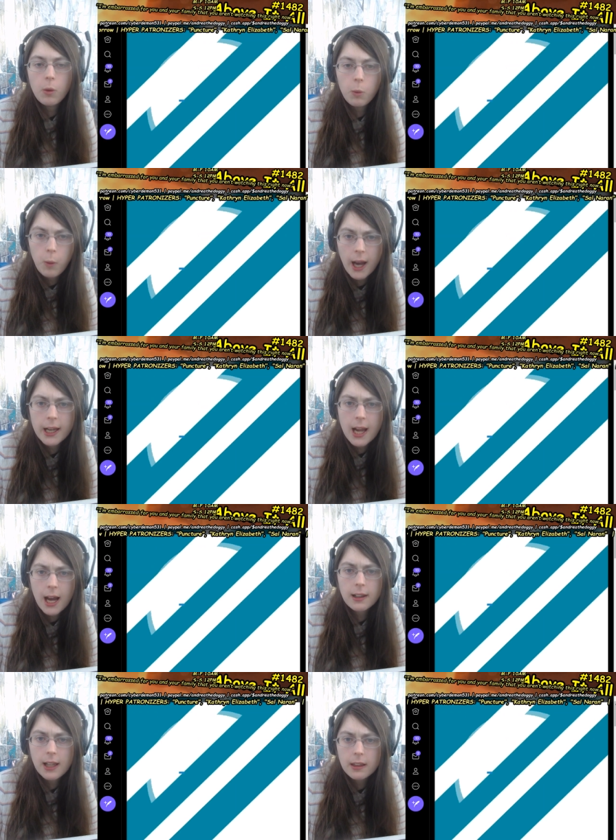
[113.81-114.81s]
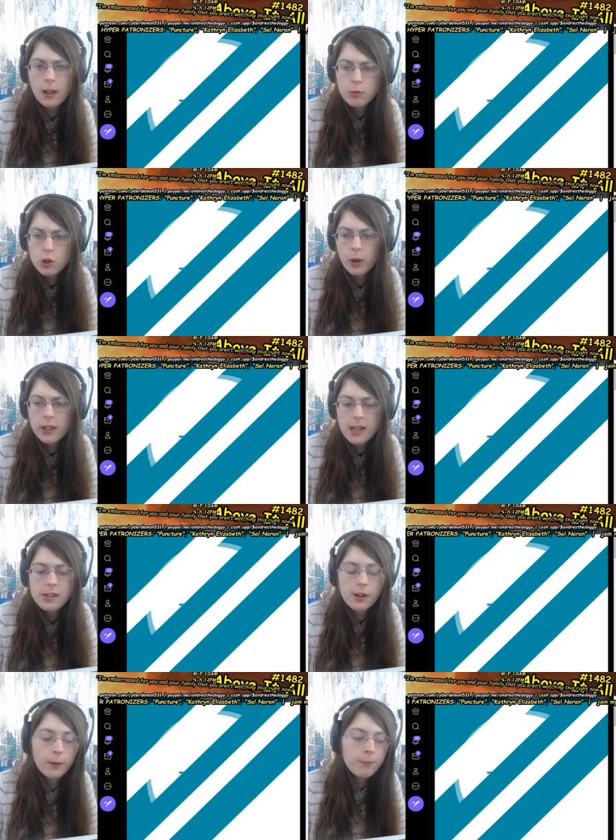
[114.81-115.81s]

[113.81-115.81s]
why not let them join NATO?